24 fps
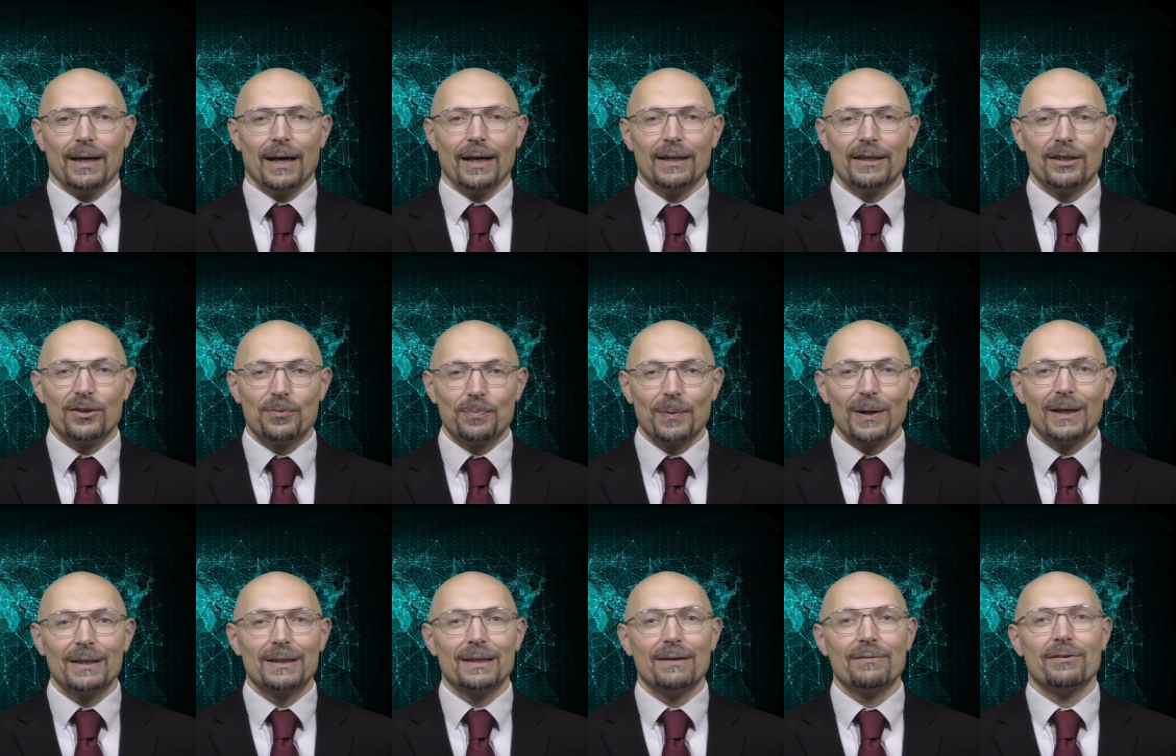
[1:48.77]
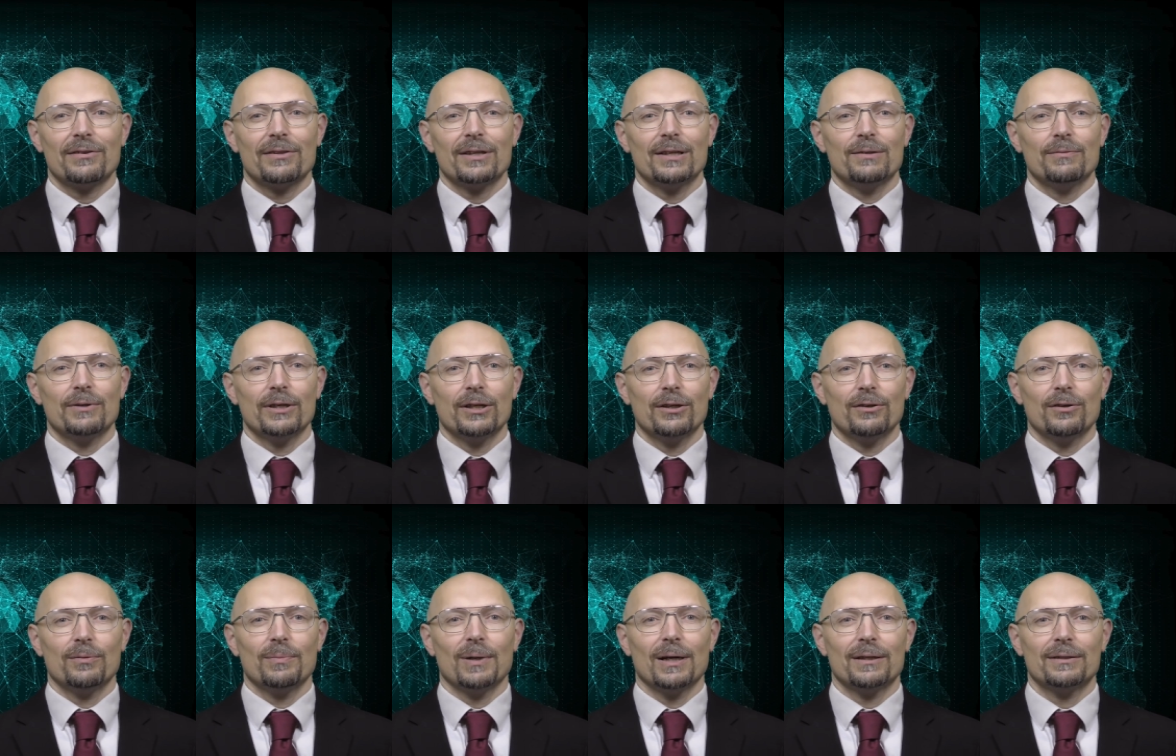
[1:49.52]
And despite everything we
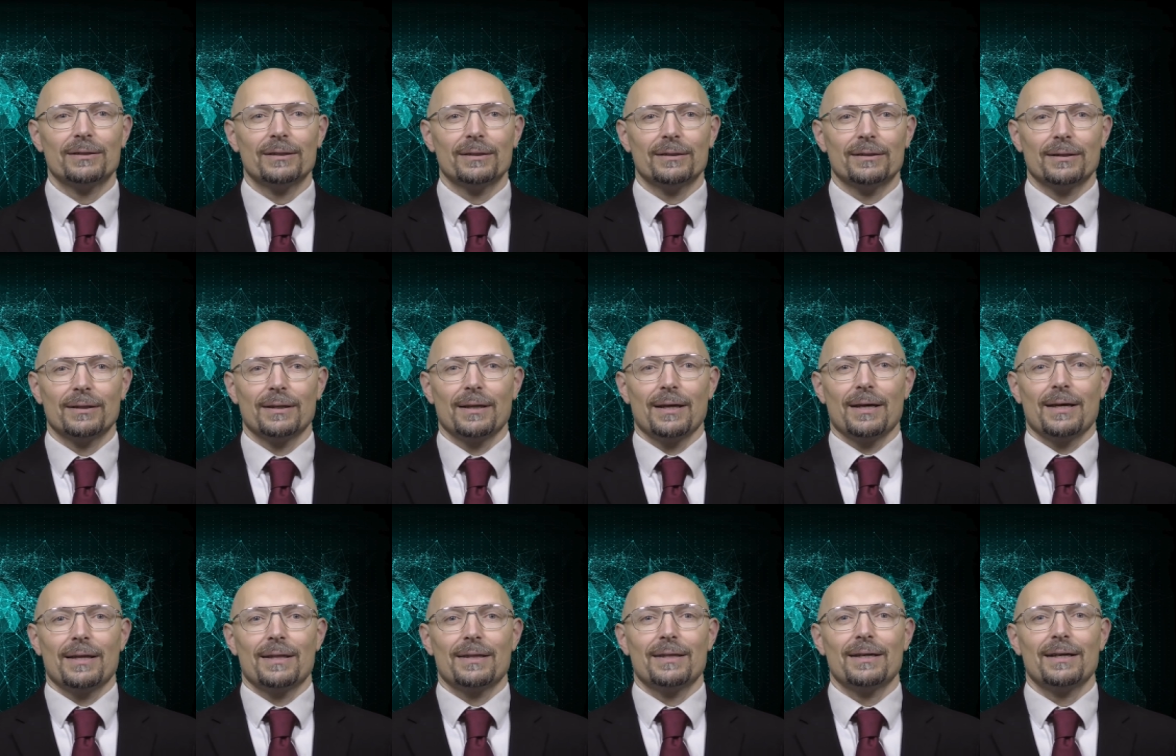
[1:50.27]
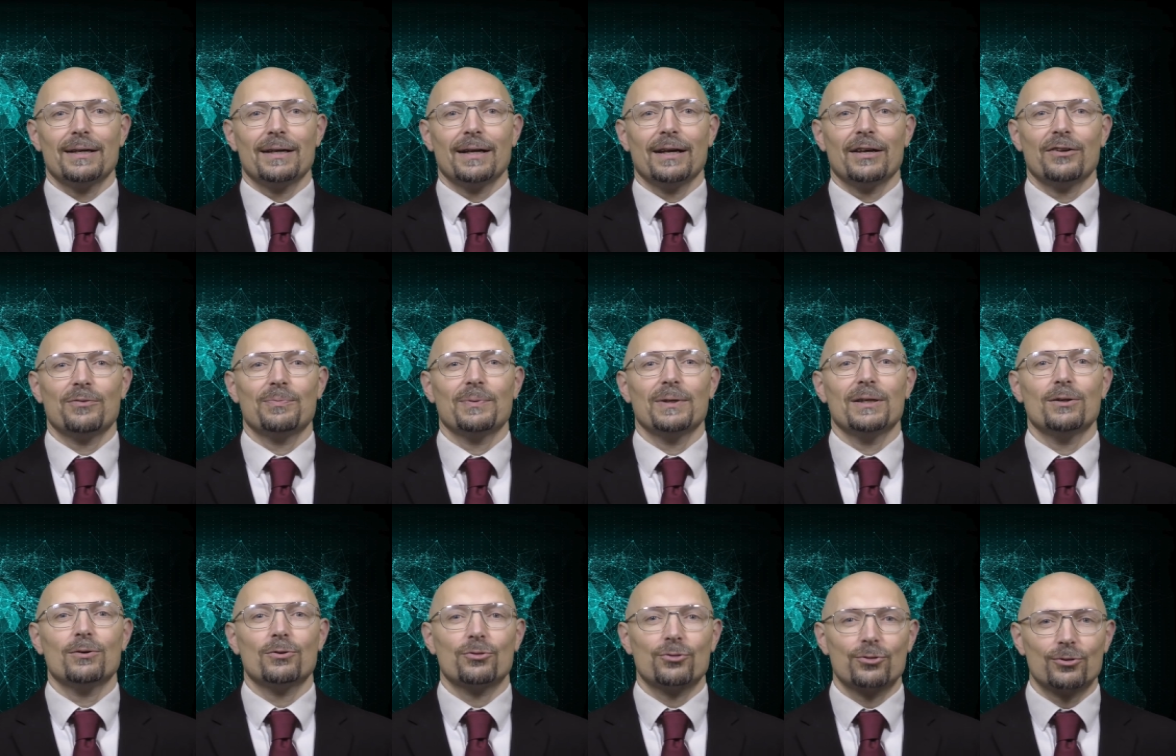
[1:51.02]
know about it, there has
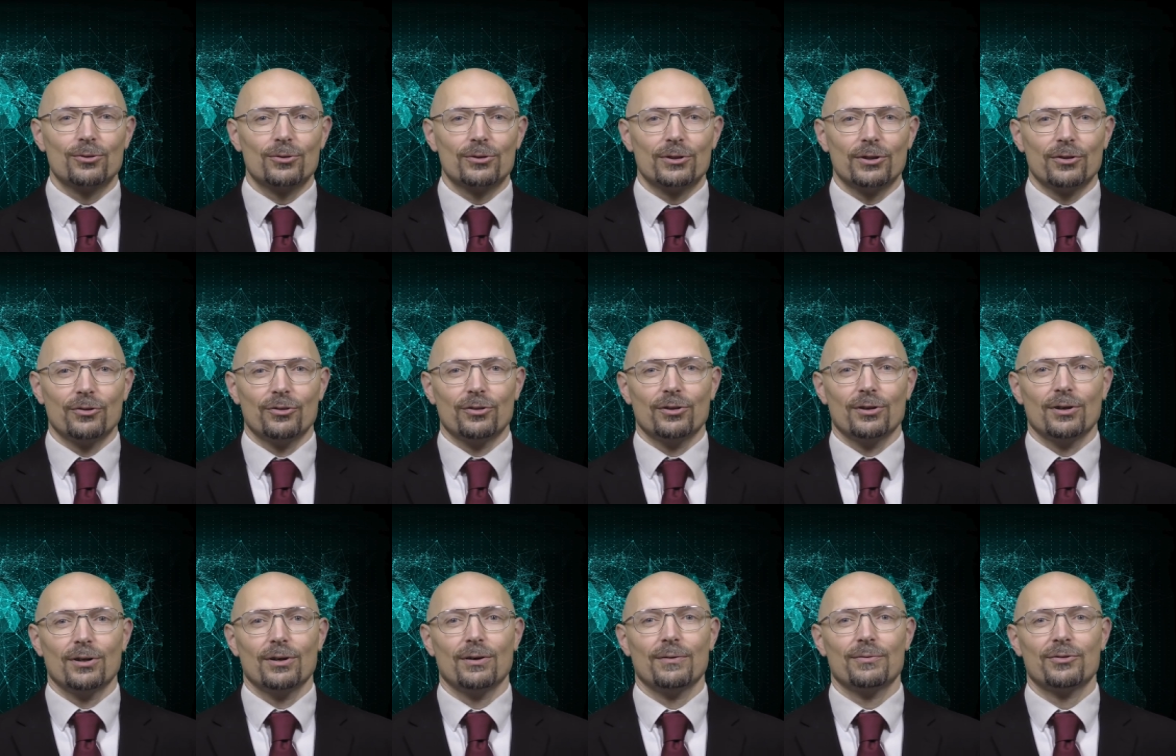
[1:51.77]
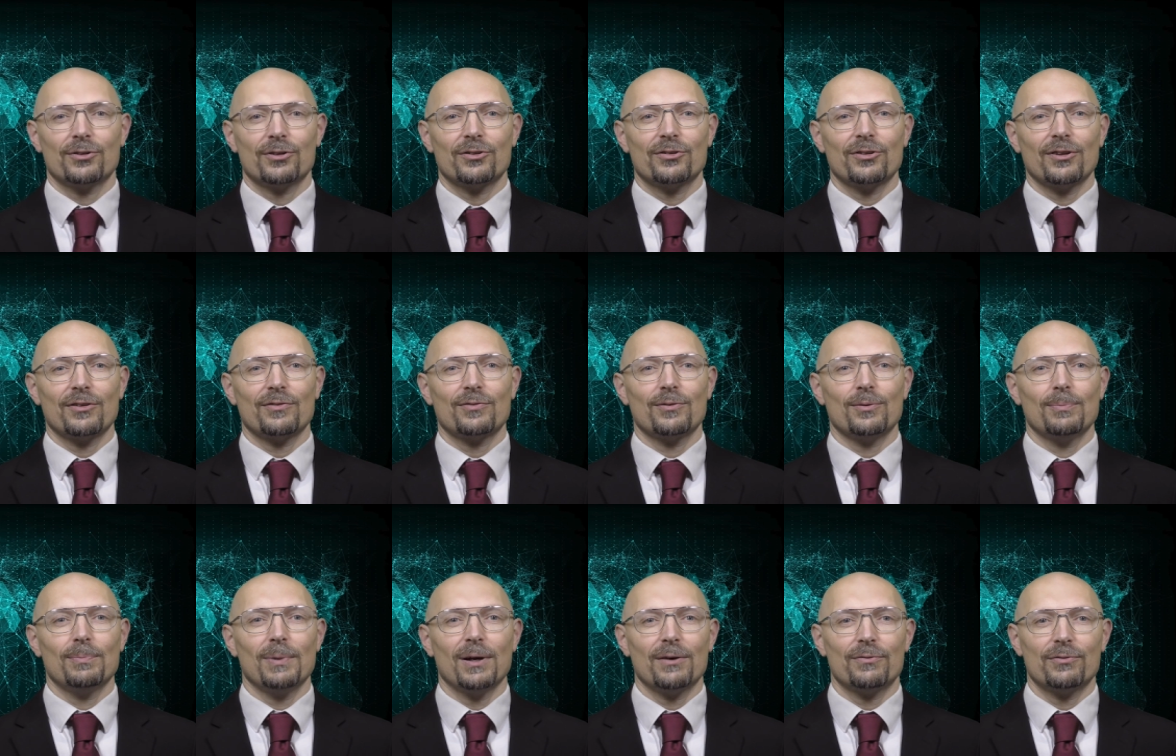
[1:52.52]
been no shortage of
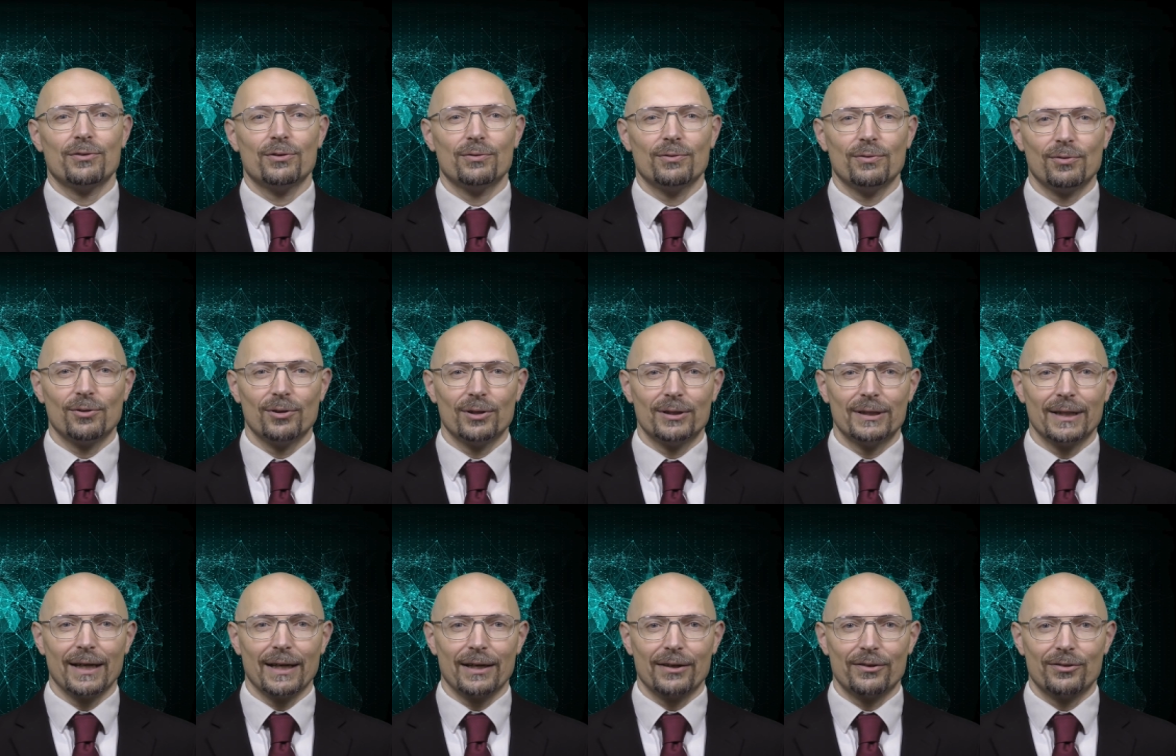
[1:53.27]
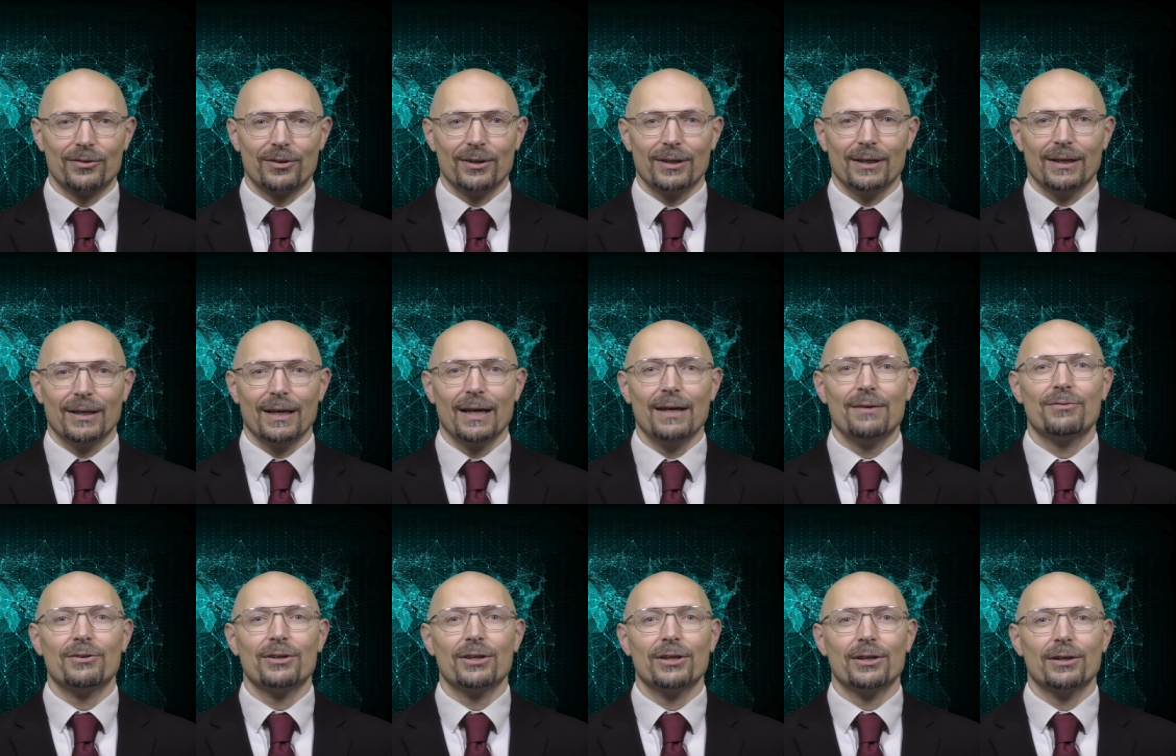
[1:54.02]
successful buffer overflow attacks
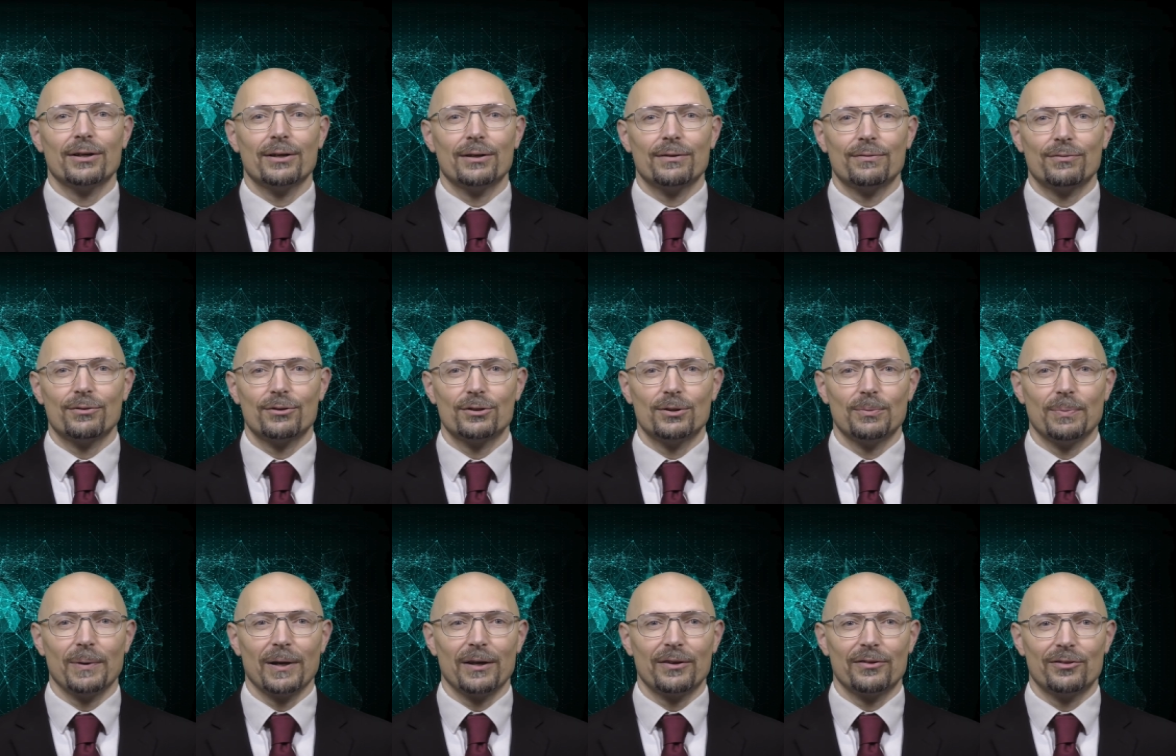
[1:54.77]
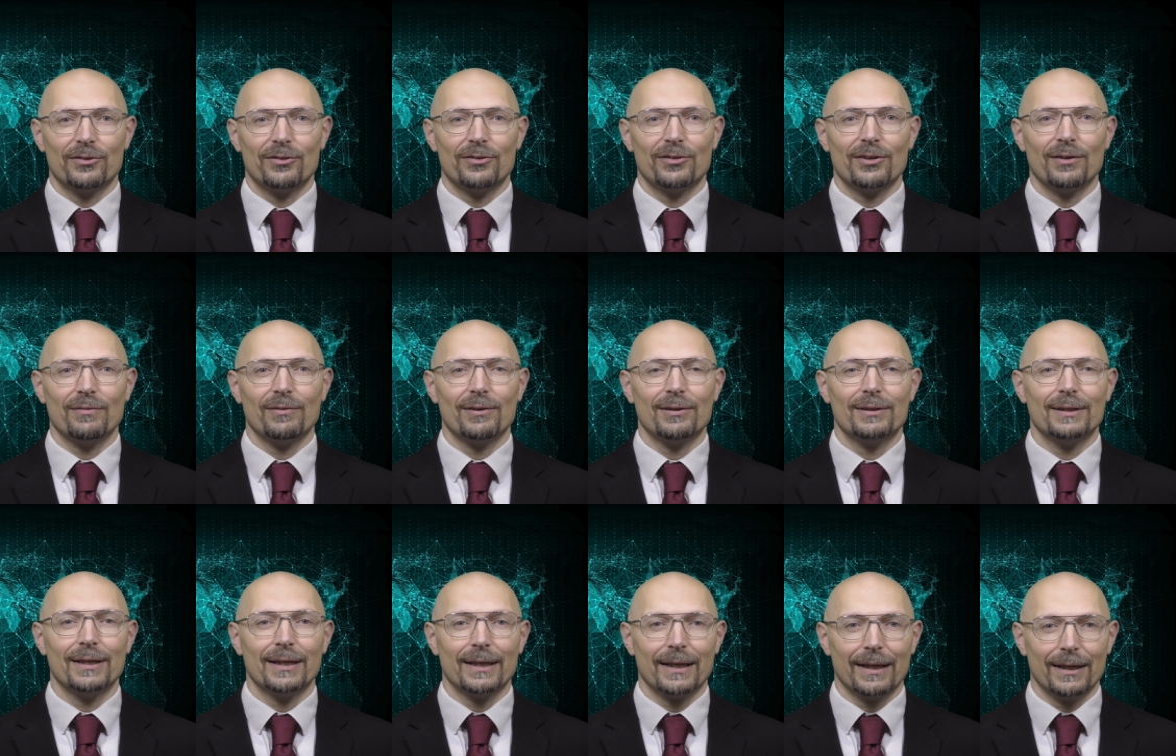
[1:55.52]
every year for the past several
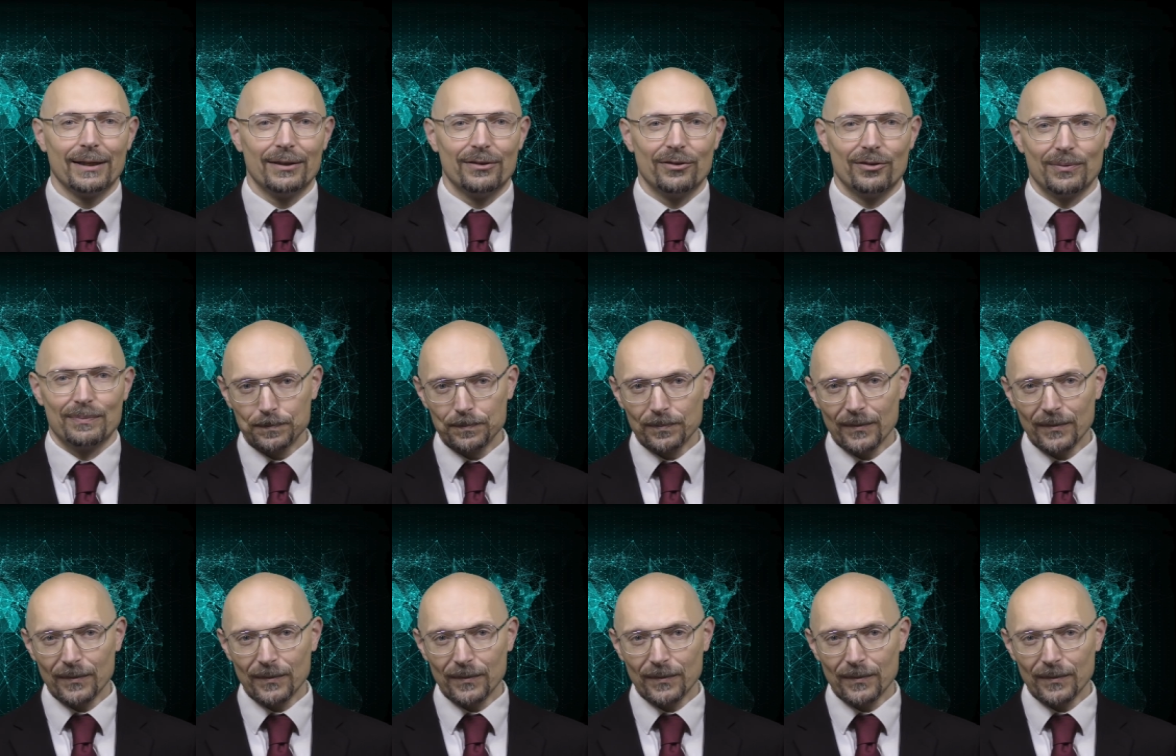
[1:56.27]
decades.